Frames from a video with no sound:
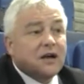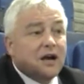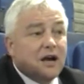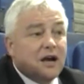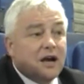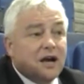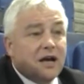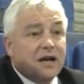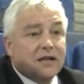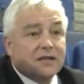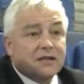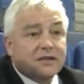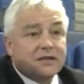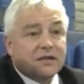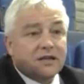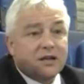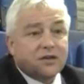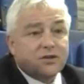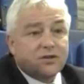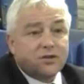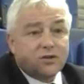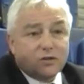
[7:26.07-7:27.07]
and
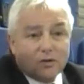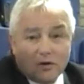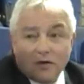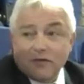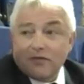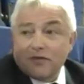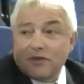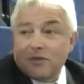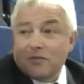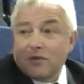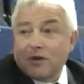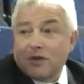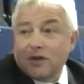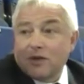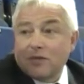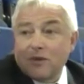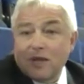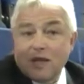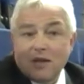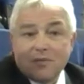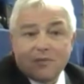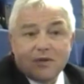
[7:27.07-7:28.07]
a new governing body
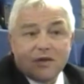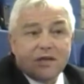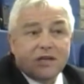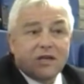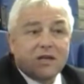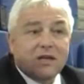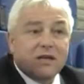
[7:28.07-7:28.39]
maybe